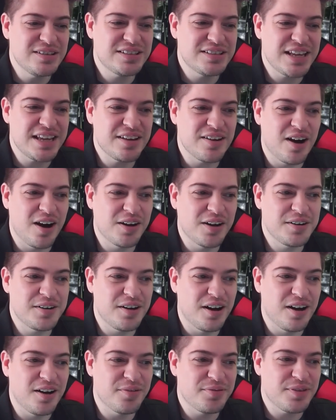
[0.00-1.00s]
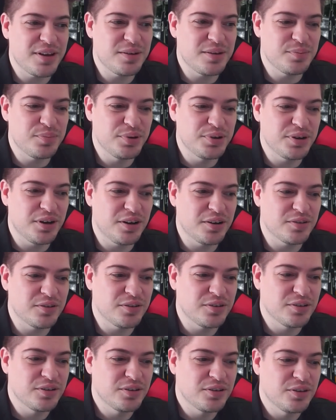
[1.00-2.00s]
take on and off and put
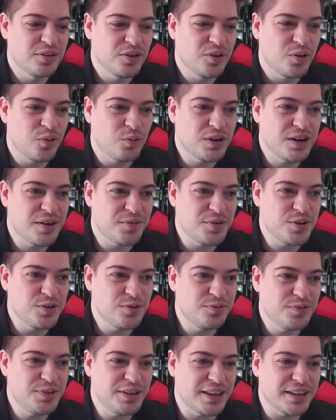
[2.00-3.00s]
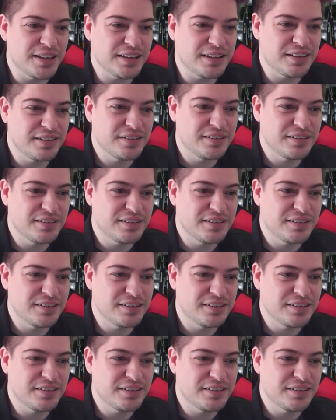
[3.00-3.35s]
on whenever you feel like it.